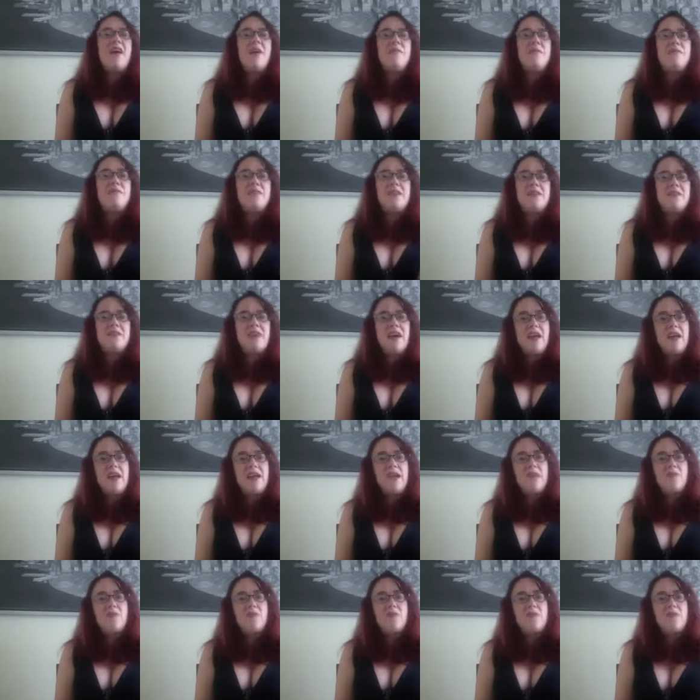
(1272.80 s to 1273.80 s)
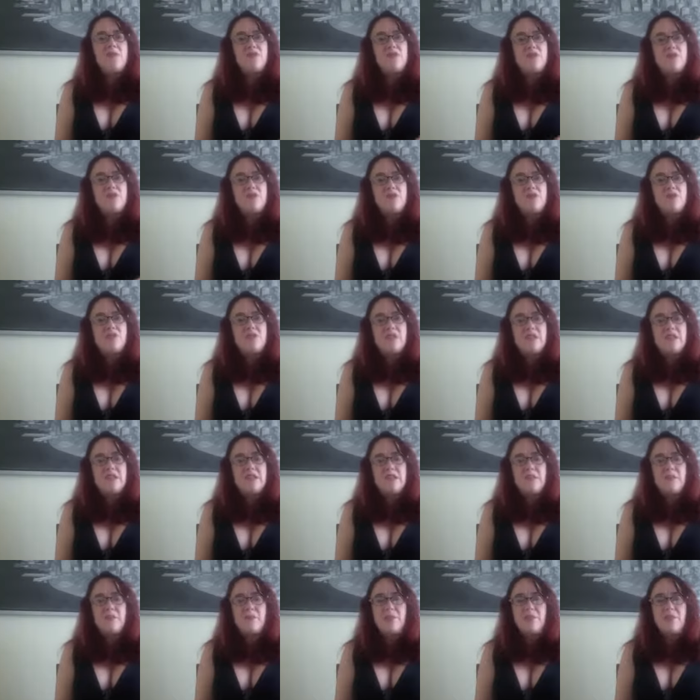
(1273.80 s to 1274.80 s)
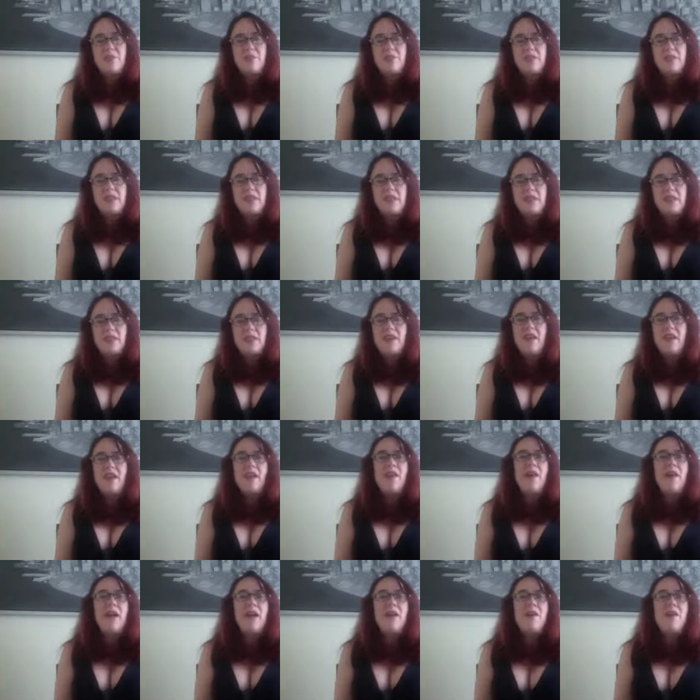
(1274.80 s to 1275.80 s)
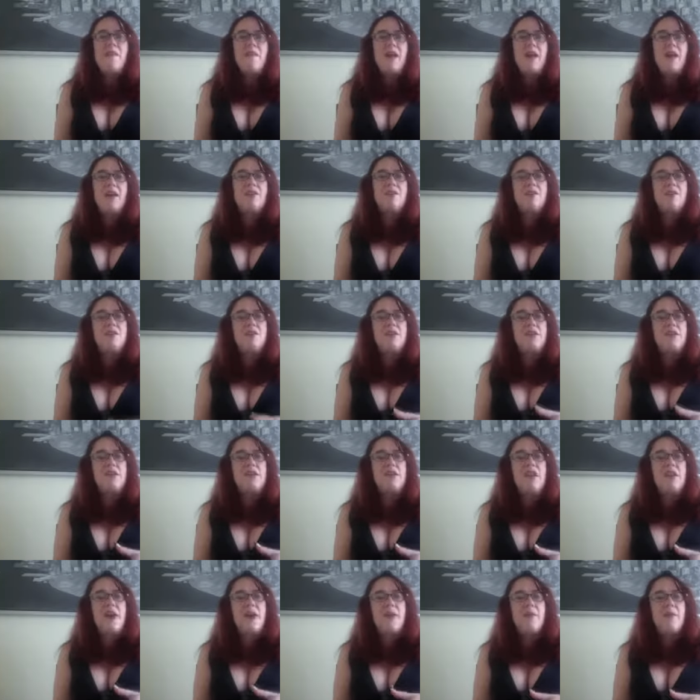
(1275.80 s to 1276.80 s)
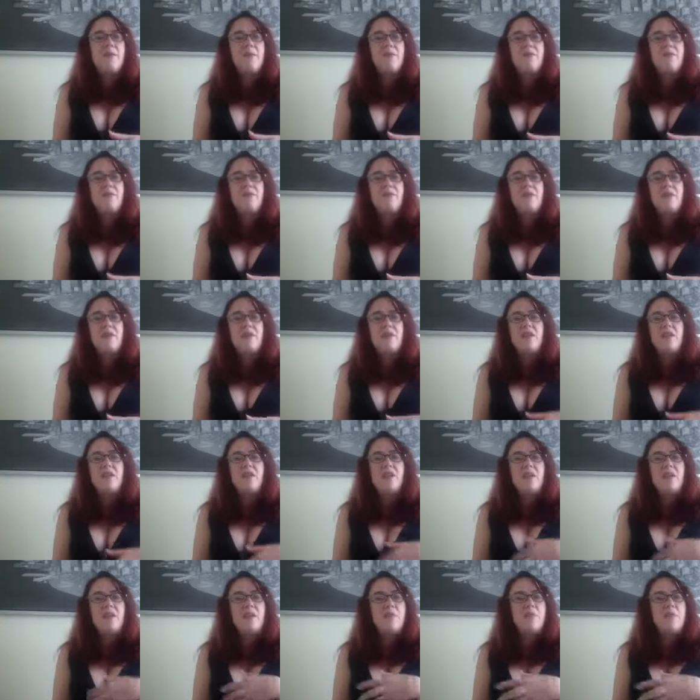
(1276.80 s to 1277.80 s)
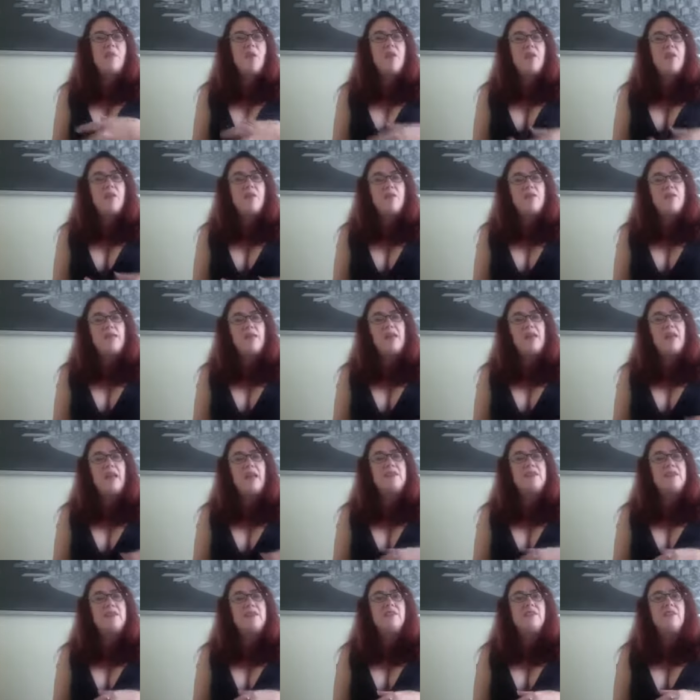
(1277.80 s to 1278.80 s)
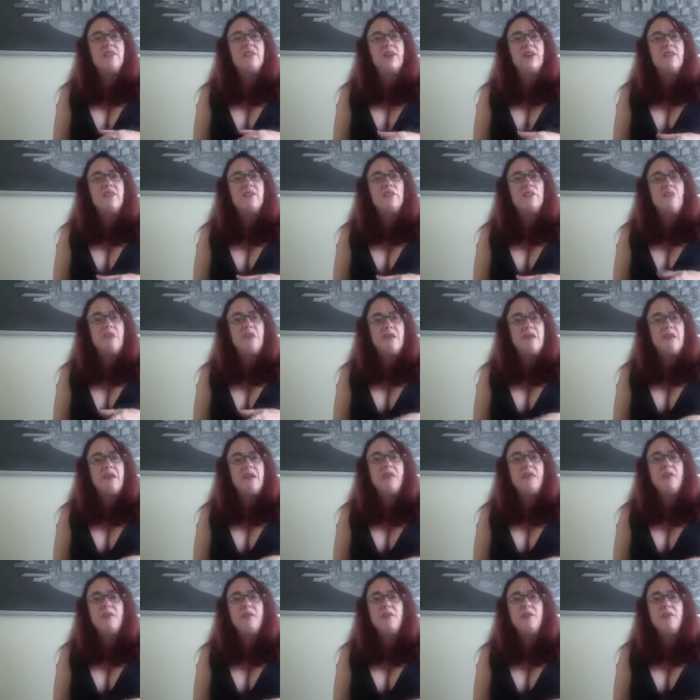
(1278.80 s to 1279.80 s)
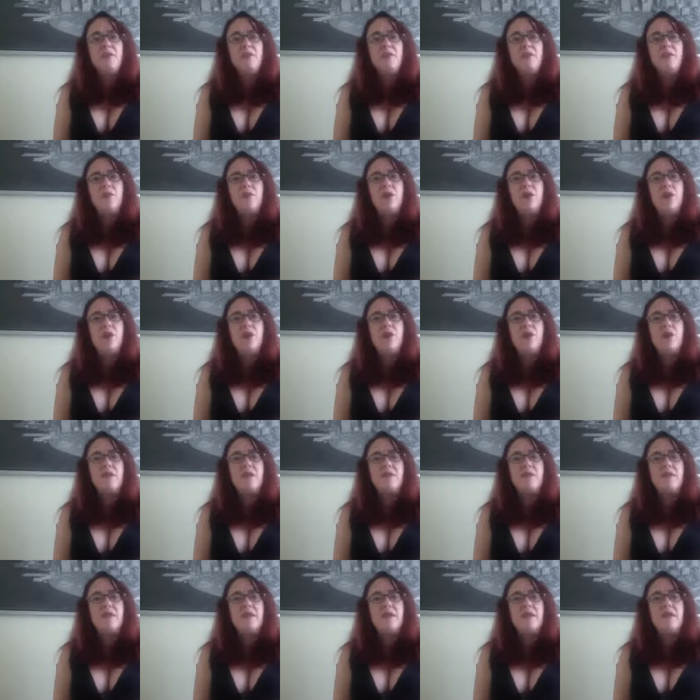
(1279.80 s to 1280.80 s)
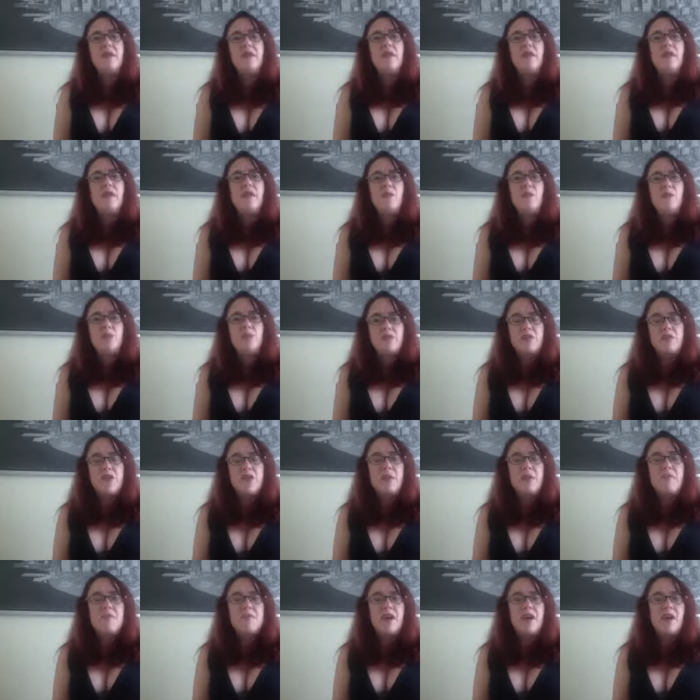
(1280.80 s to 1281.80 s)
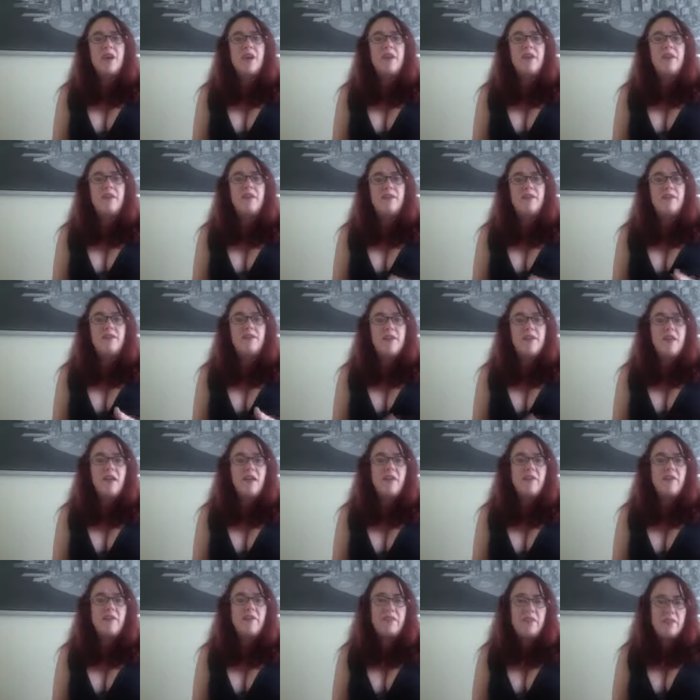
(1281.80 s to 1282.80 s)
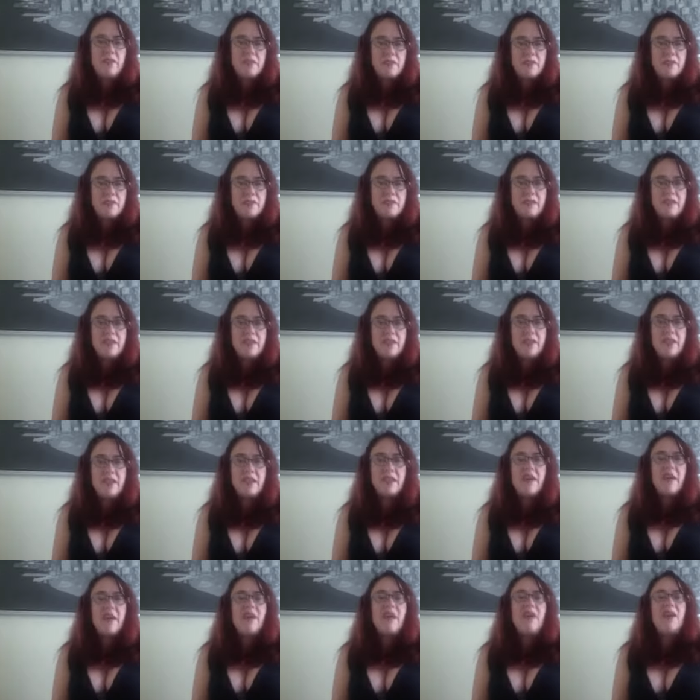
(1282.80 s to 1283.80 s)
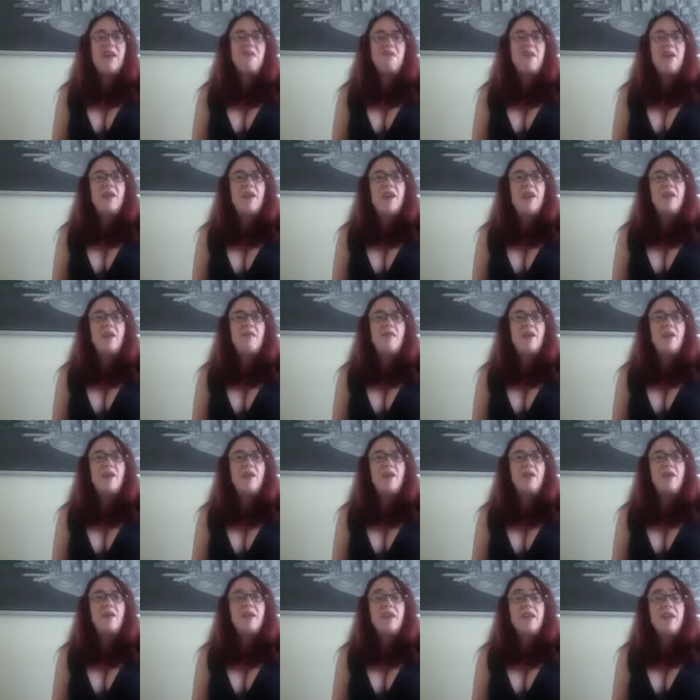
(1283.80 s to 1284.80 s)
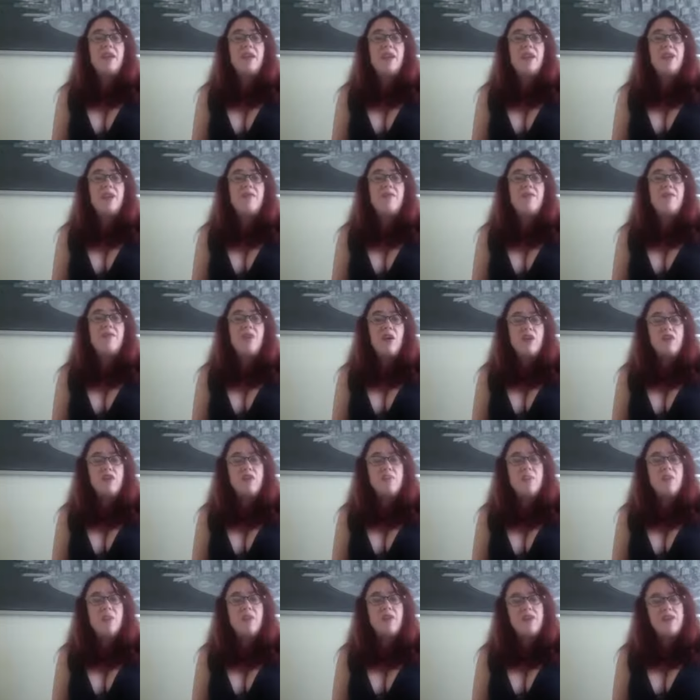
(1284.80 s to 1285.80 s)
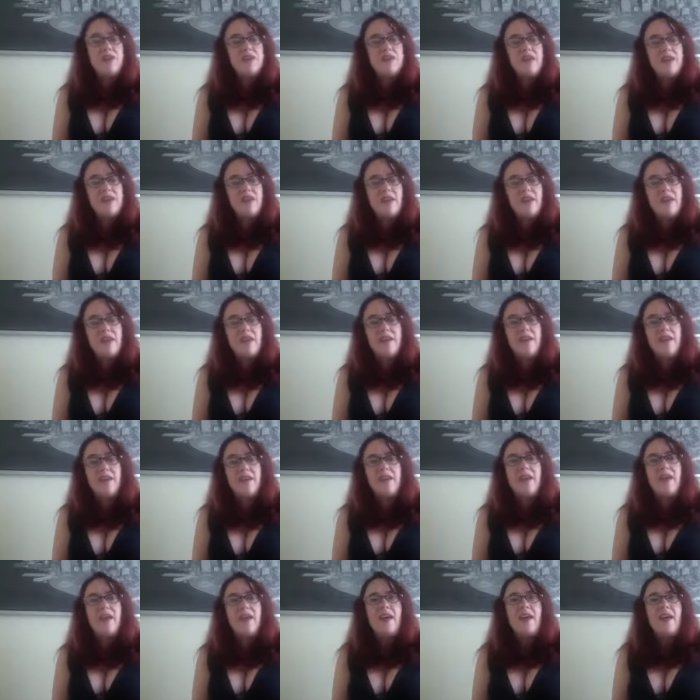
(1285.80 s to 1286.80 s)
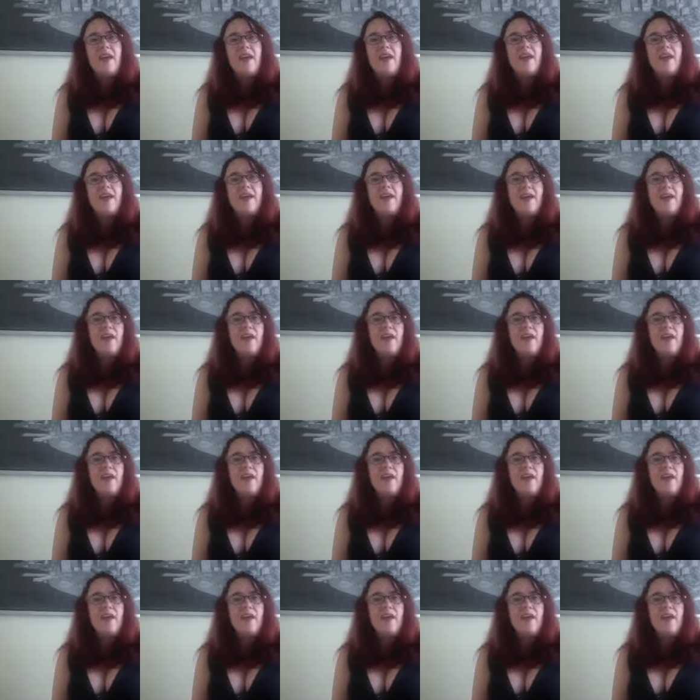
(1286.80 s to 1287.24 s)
tonight, which is Thursday, December 13th, I'm actually I'm part of a collective of women who are doing workshops on love and intimacy, and we have our kickoff launch party tonight at